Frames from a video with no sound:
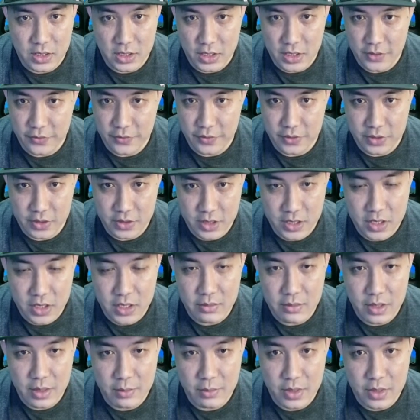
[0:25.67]
If you still
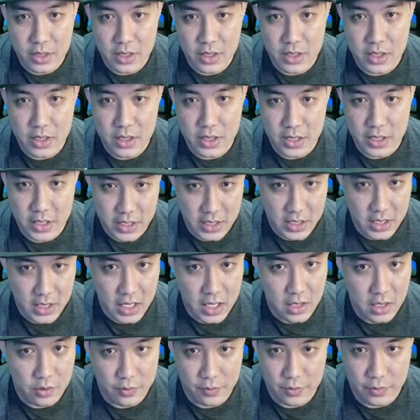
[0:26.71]
remember, in
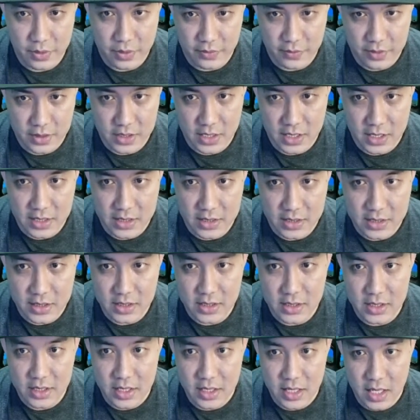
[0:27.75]
our previous lesson,